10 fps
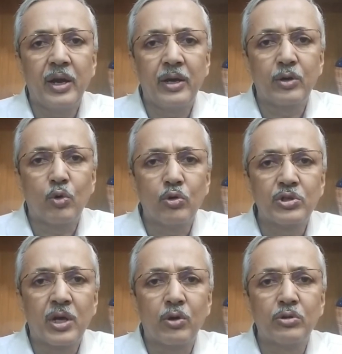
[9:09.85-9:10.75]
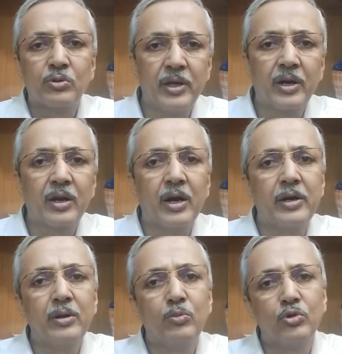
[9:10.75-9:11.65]
and courts are also there
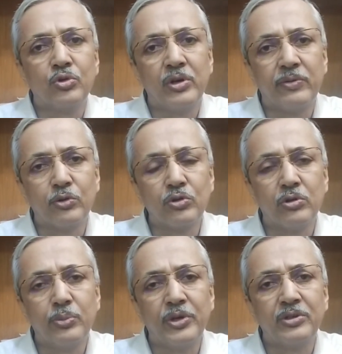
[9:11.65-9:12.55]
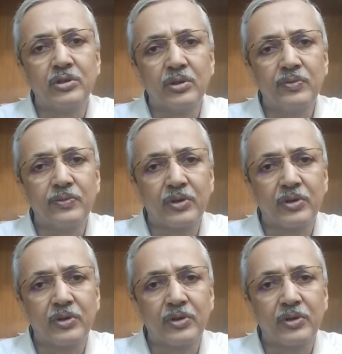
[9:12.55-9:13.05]
granting mutual divorce on the basis of